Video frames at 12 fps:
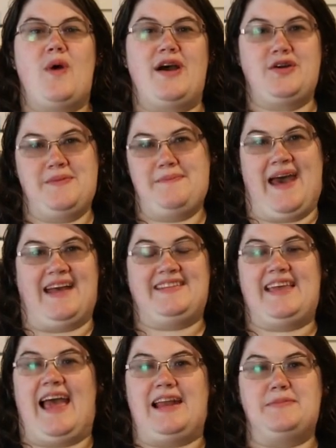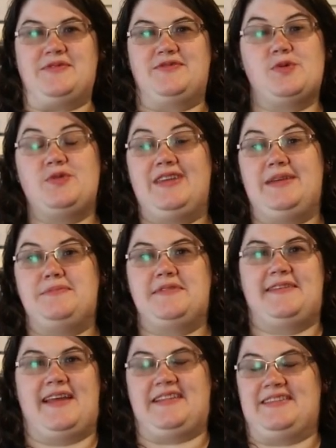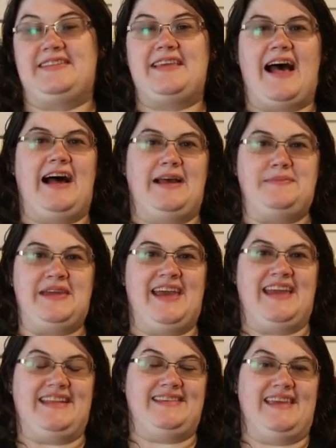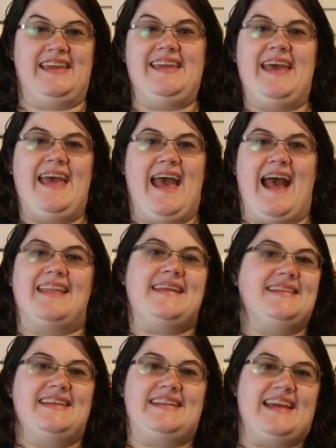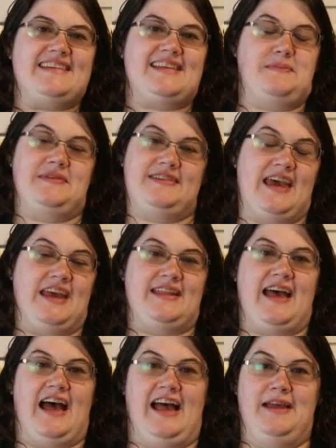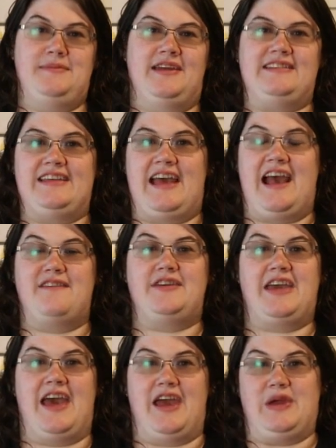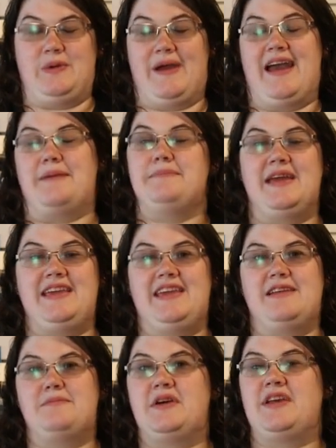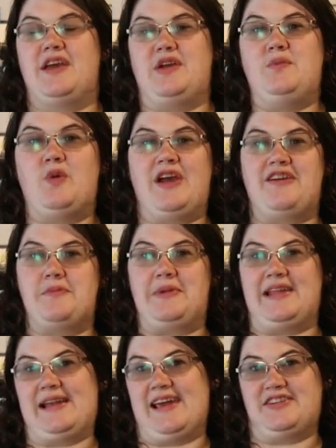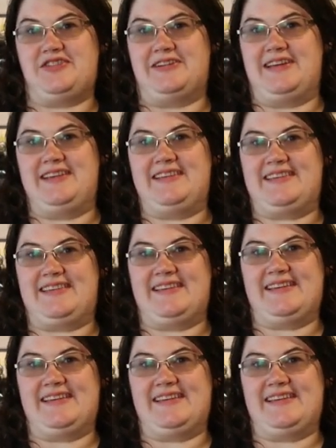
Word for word: Welcome back to Element 14 Presents. I'm Katie, and in today's episode, I'm going to have a go at making my own wearable electronics.